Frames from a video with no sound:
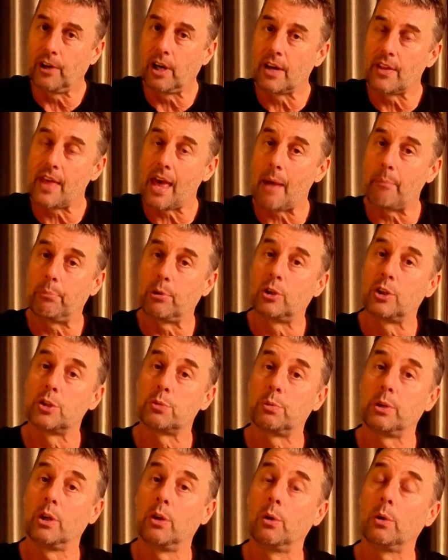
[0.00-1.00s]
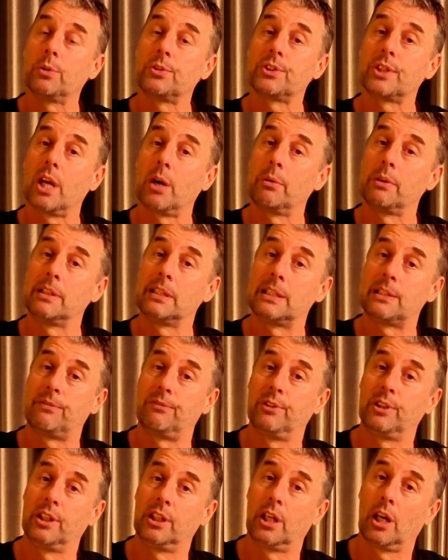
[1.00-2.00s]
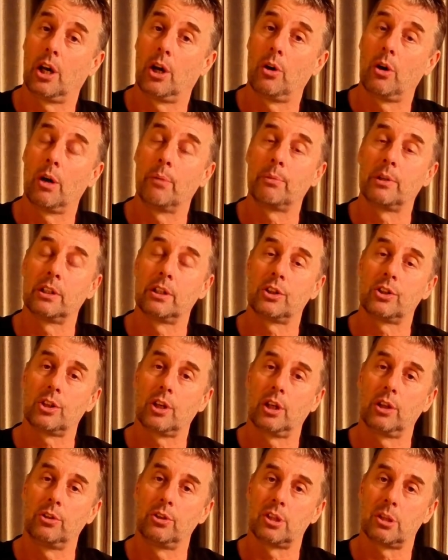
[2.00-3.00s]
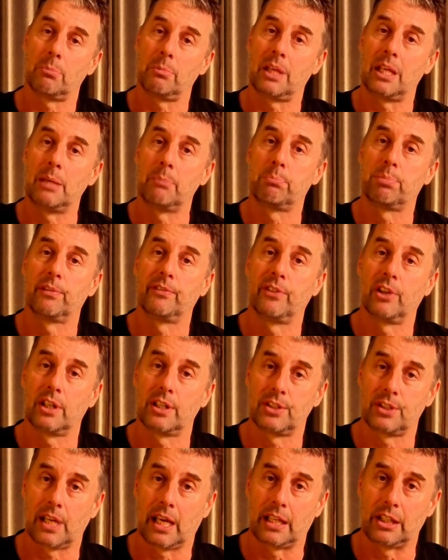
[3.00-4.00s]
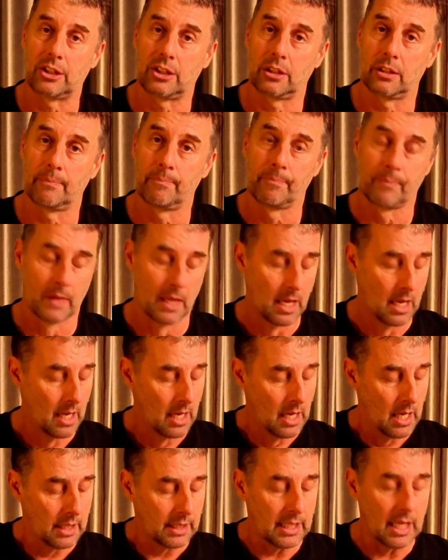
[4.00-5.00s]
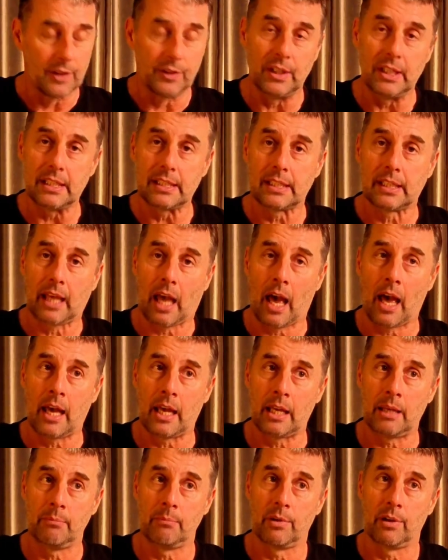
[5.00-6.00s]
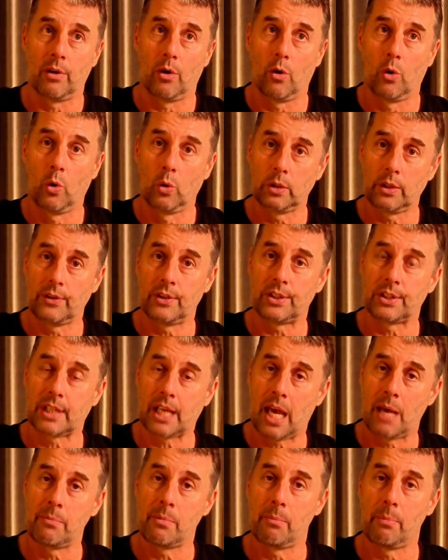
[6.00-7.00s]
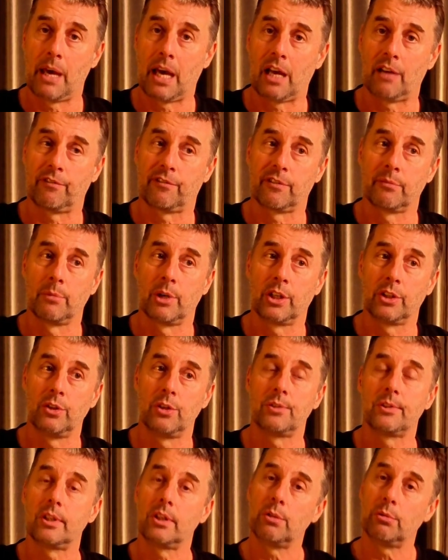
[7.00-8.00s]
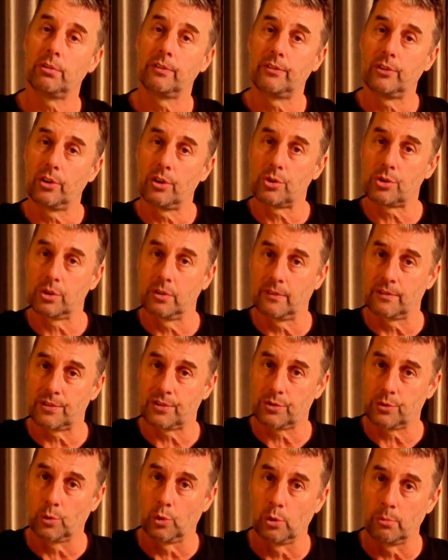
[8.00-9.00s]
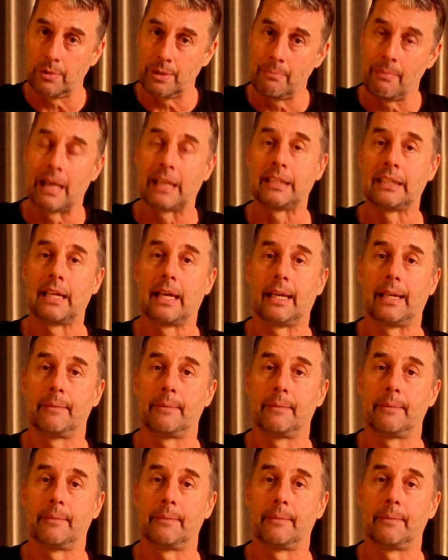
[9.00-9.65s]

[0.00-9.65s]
that because we also, in this video, I'm going to show you some improvisation. Now all of this came about from, I used to do a version of Stormy Monday,